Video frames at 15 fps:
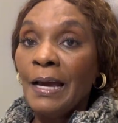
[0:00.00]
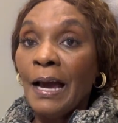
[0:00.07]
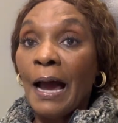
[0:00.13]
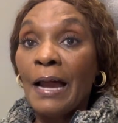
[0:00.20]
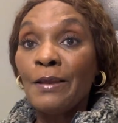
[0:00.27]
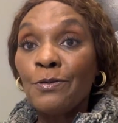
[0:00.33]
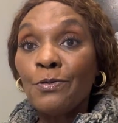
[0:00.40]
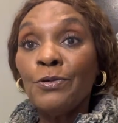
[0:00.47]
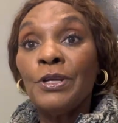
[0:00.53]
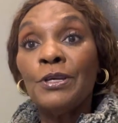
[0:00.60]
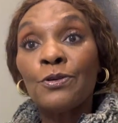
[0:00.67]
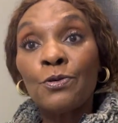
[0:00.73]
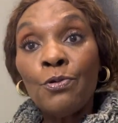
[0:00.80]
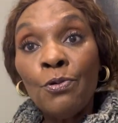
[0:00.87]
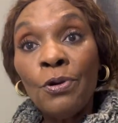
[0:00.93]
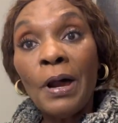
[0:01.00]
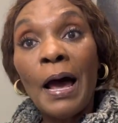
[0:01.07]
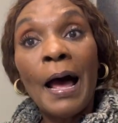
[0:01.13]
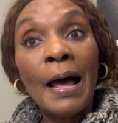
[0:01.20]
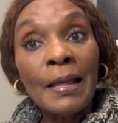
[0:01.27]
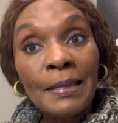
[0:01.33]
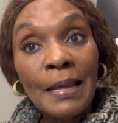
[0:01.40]
And so the school
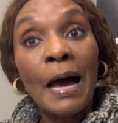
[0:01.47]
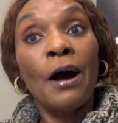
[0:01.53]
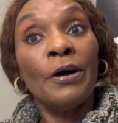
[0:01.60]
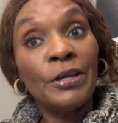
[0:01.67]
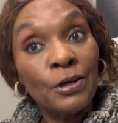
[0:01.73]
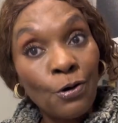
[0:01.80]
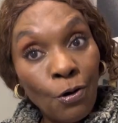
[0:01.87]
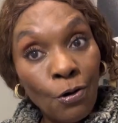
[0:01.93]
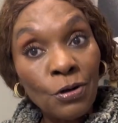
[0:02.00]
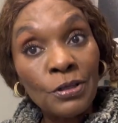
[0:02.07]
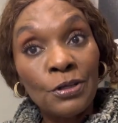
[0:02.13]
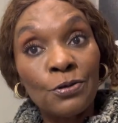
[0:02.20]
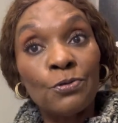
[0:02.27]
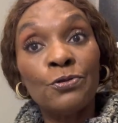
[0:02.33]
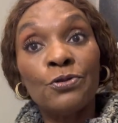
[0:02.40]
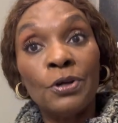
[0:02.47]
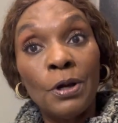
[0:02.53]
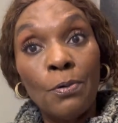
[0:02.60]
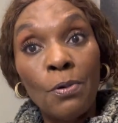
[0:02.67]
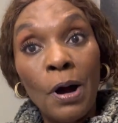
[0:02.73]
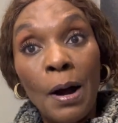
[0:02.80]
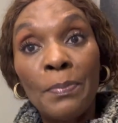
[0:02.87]
I already called the school, told them
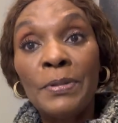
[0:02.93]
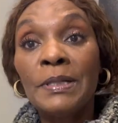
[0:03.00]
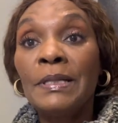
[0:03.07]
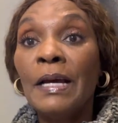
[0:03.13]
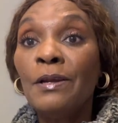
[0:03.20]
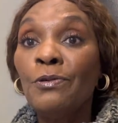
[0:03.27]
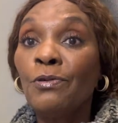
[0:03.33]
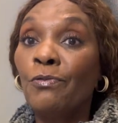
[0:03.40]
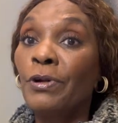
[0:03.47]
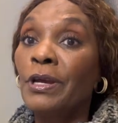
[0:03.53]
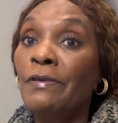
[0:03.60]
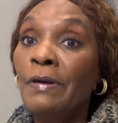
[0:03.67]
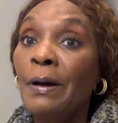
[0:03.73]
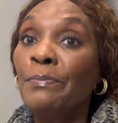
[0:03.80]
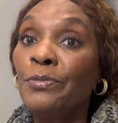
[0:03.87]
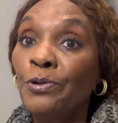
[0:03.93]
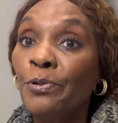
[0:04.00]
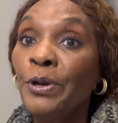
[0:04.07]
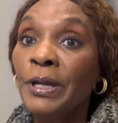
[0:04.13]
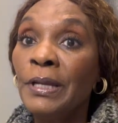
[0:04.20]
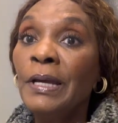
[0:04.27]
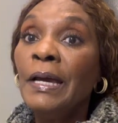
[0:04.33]
what happened. They said, look, whatever I'm
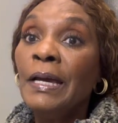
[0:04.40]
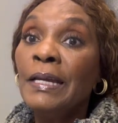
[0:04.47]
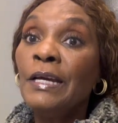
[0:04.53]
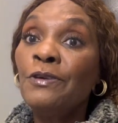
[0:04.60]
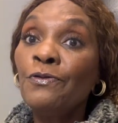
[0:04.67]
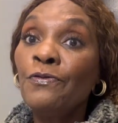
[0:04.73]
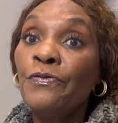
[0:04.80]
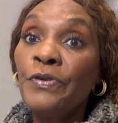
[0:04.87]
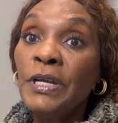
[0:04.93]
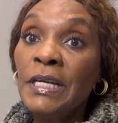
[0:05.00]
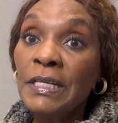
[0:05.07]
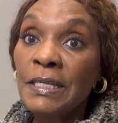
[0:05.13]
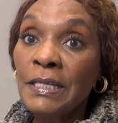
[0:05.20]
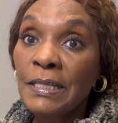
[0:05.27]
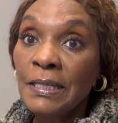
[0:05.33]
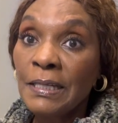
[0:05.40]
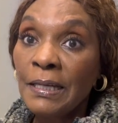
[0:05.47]
doing, they should finish